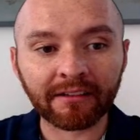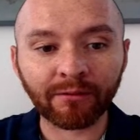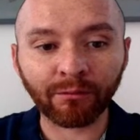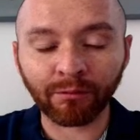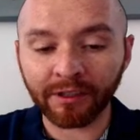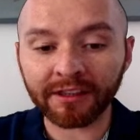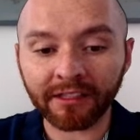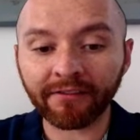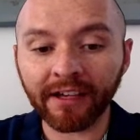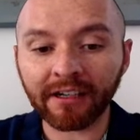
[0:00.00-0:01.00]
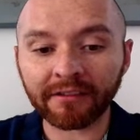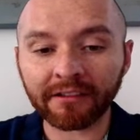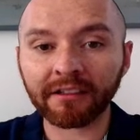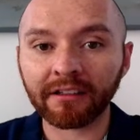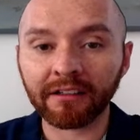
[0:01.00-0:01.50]
what they
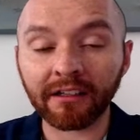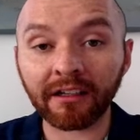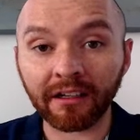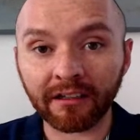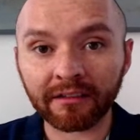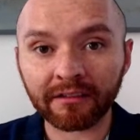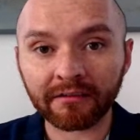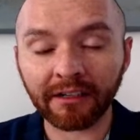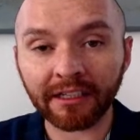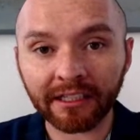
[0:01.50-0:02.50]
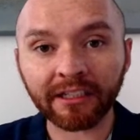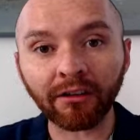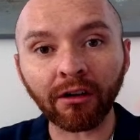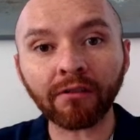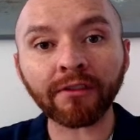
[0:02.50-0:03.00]
found here, right? Like an
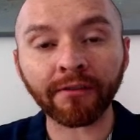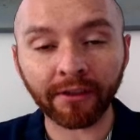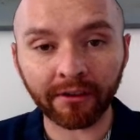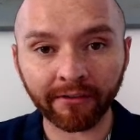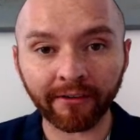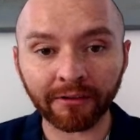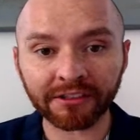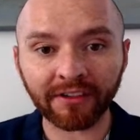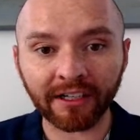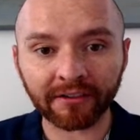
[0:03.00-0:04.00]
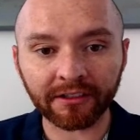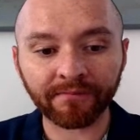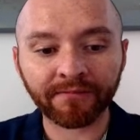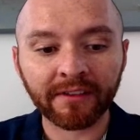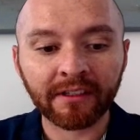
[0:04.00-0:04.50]
overview of what was found.
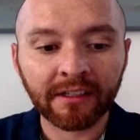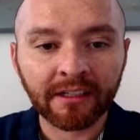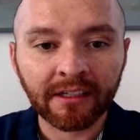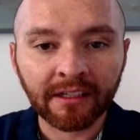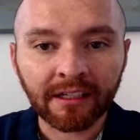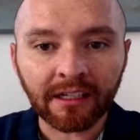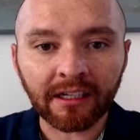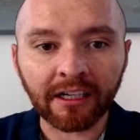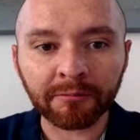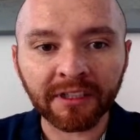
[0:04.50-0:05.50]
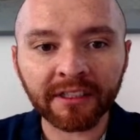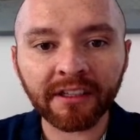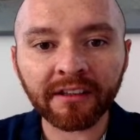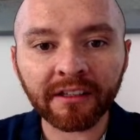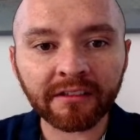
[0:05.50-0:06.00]

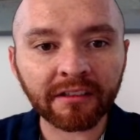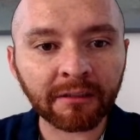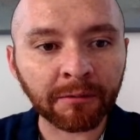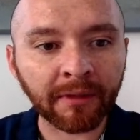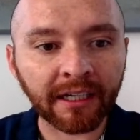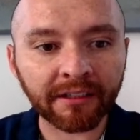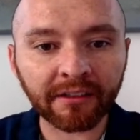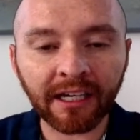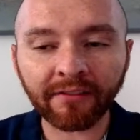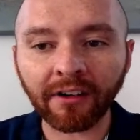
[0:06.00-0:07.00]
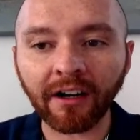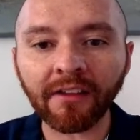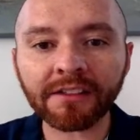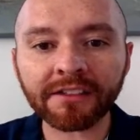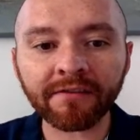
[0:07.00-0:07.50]
Another thing to keep in mind, you have
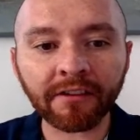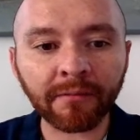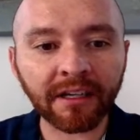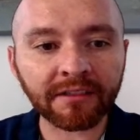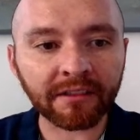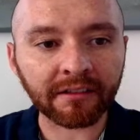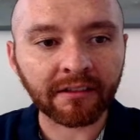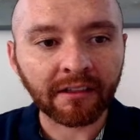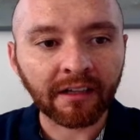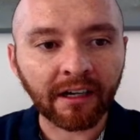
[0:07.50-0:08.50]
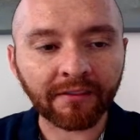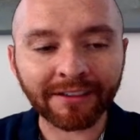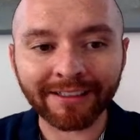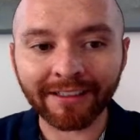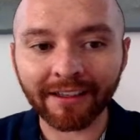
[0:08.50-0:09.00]
all this information
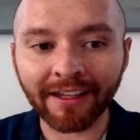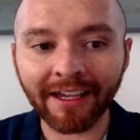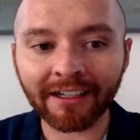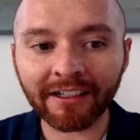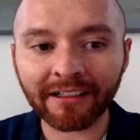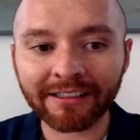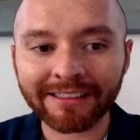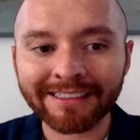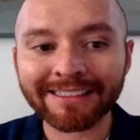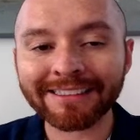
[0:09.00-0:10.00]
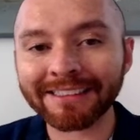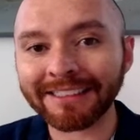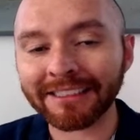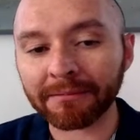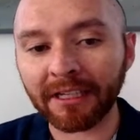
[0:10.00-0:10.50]
often in the header,
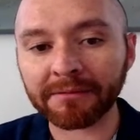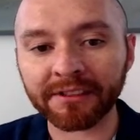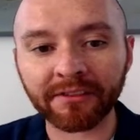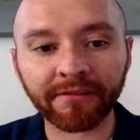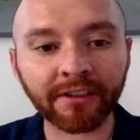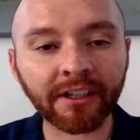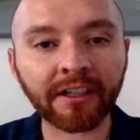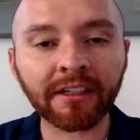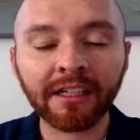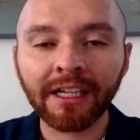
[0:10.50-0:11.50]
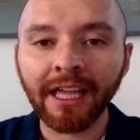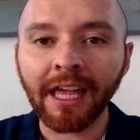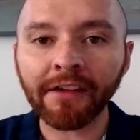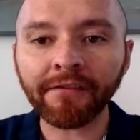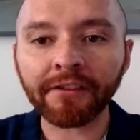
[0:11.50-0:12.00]
sometimes in the footer,
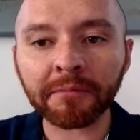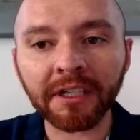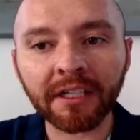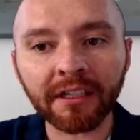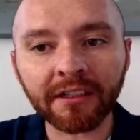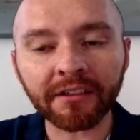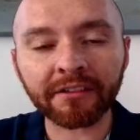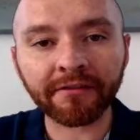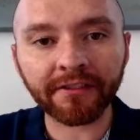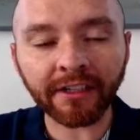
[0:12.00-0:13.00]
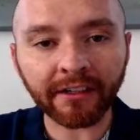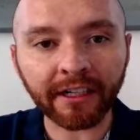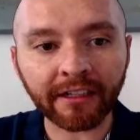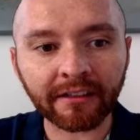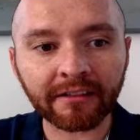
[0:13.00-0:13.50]
and from here you can figure
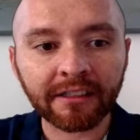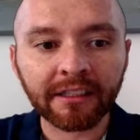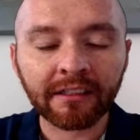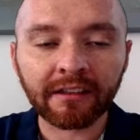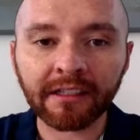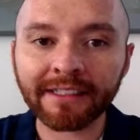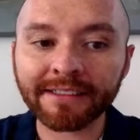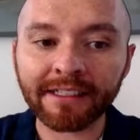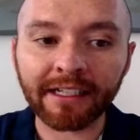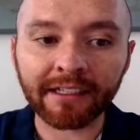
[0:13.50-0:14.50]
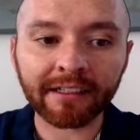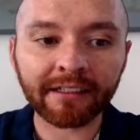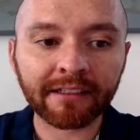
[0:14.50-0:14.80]
out things like